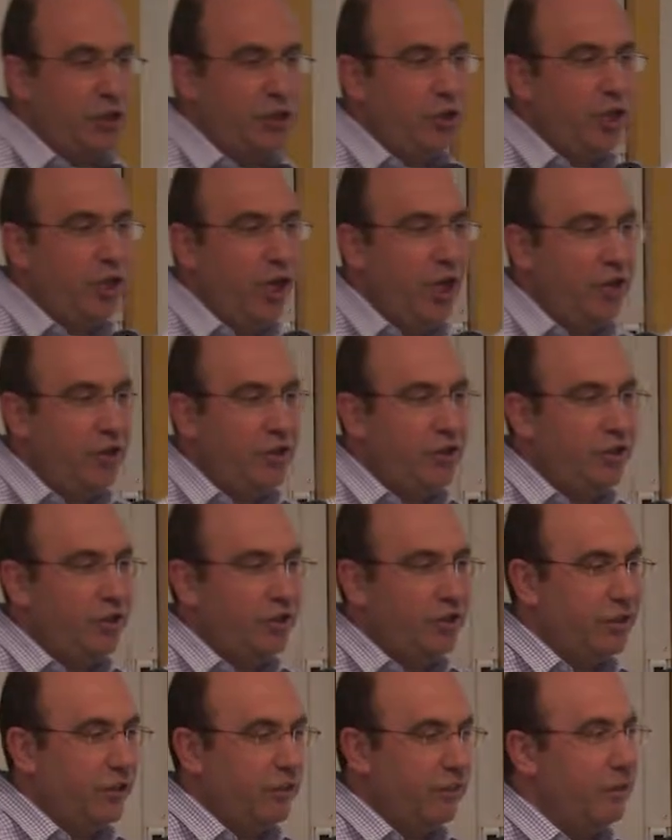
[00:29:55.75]
charged,
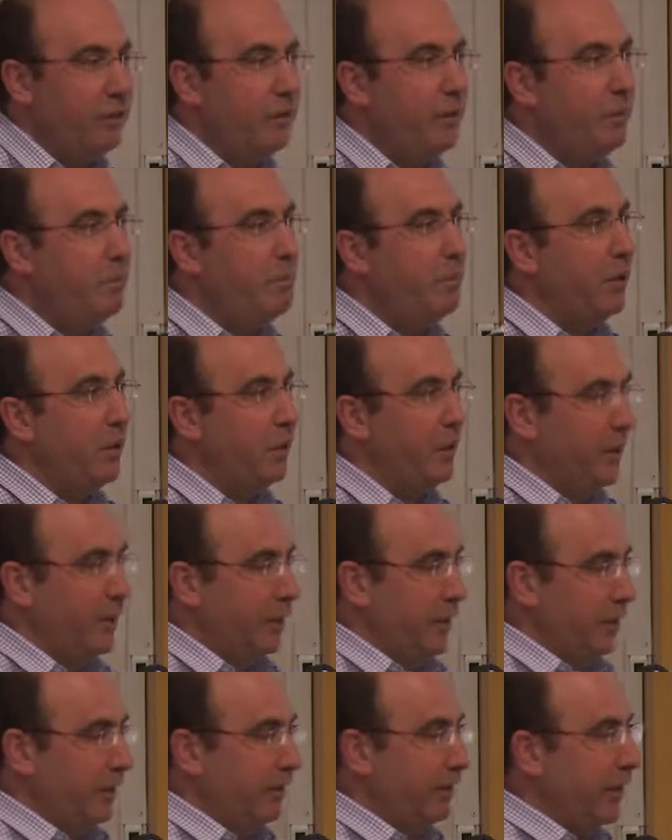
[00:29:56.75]
so
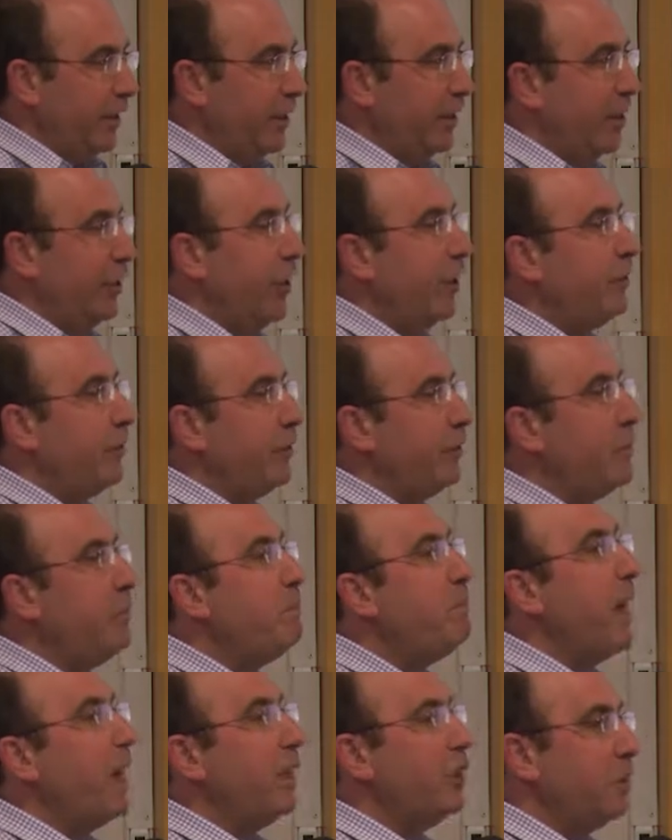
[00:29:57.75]
you have a
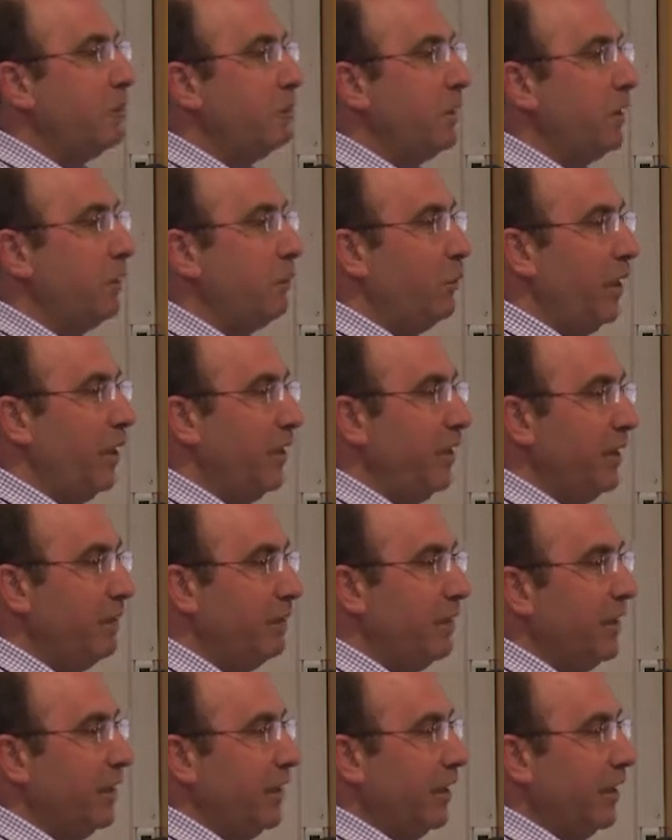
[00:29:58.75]
repulsion between them.